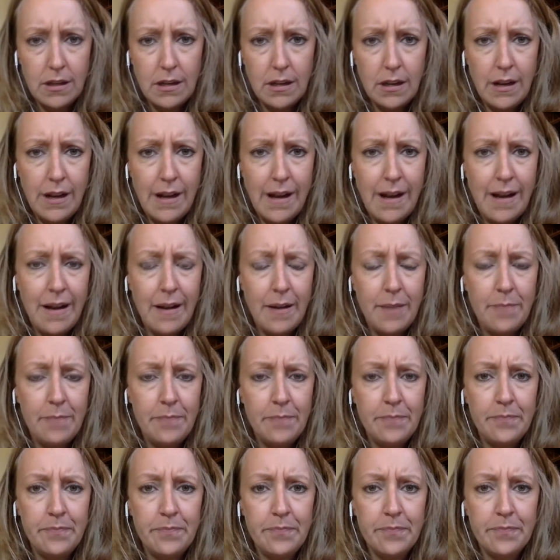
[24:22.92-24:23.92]

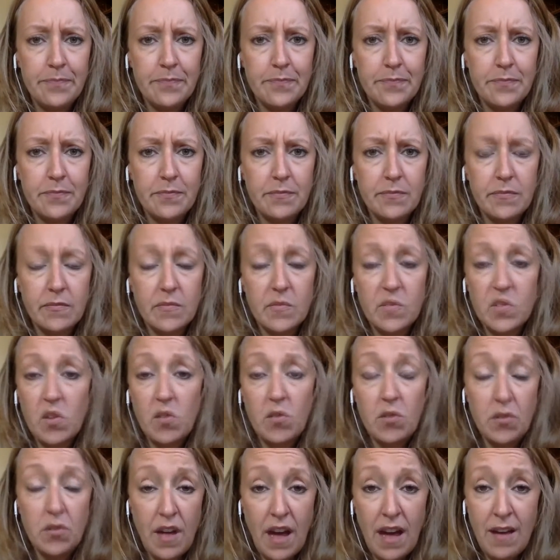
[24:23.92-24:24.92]
So
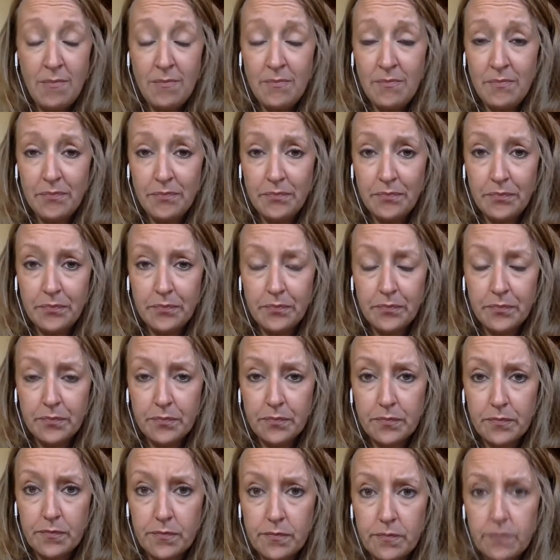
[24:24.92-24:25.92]
do that.
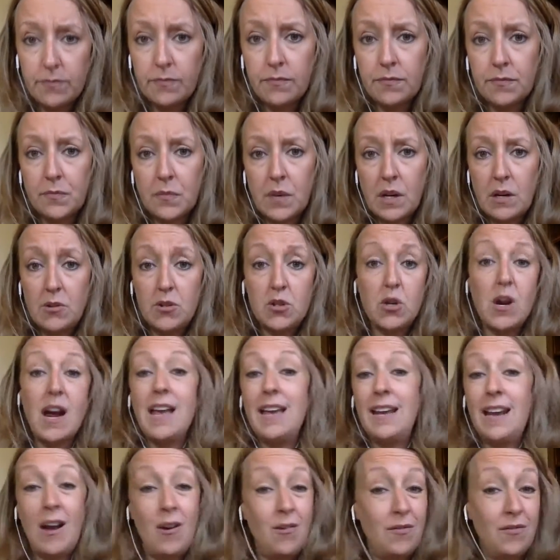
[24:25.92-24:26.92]
Try
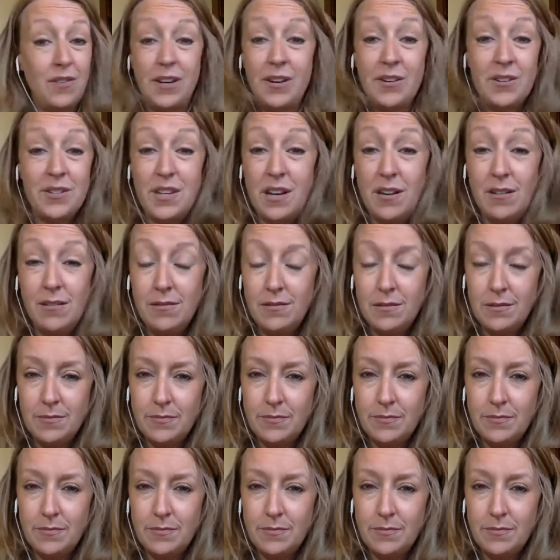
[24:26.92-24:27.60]
it out for yourself.